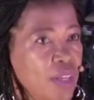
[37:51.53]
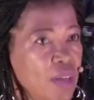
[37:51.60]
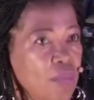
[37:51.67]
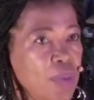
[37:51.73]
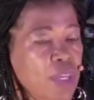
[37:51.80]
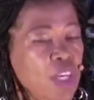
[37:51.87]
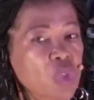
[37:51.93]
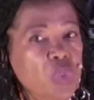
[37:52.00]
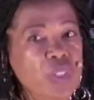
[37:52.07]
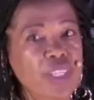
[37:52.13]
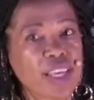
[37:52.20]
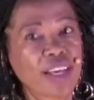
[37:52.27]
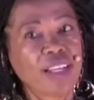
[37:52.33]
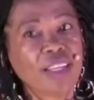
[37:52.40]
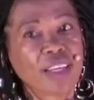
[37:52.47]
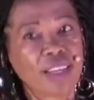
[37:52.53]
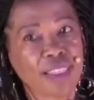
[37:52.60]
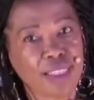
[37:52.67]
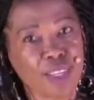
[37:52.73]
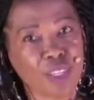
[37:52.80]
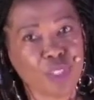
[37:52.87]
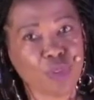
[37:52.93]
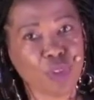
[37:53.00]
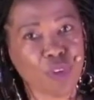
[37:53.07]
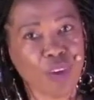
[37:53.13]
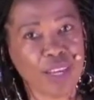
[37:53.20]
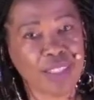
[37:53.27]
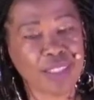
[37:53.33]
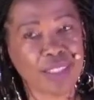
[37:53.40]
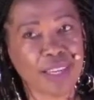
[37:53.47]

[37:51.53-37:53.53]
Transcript: because we take a lot of things for granted.